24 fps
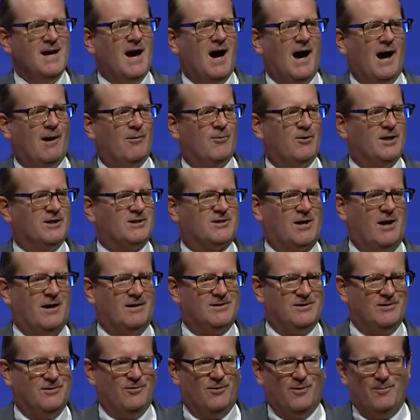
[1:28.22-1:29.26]
I want to talk
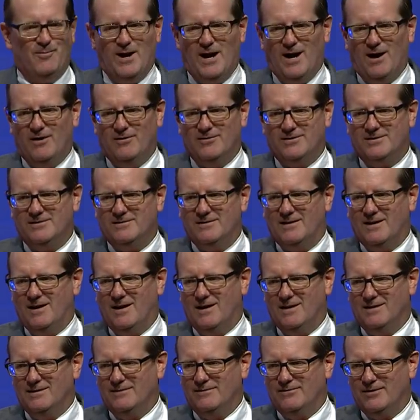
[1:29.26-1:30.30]
to you about
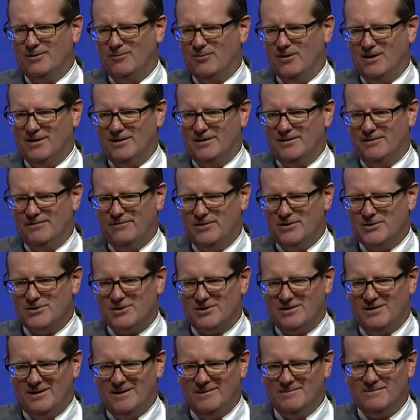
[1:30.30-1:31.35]
uh, living well in
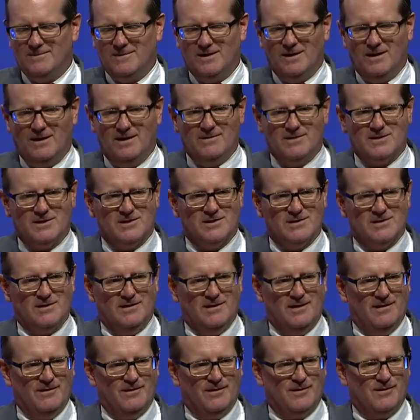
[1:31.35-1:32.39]
diversity. Uh, this is
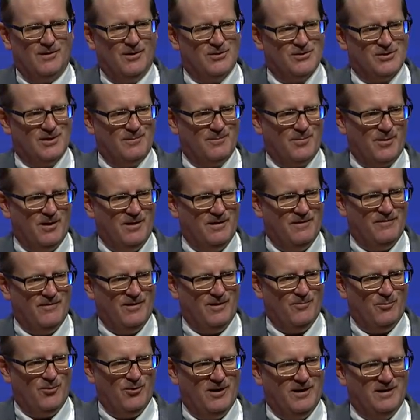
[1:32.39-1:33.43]
the closing part of
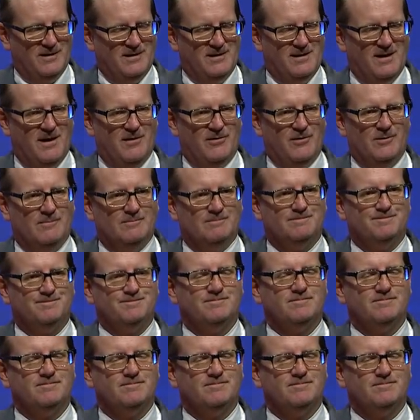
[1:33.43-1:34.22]
our morning together.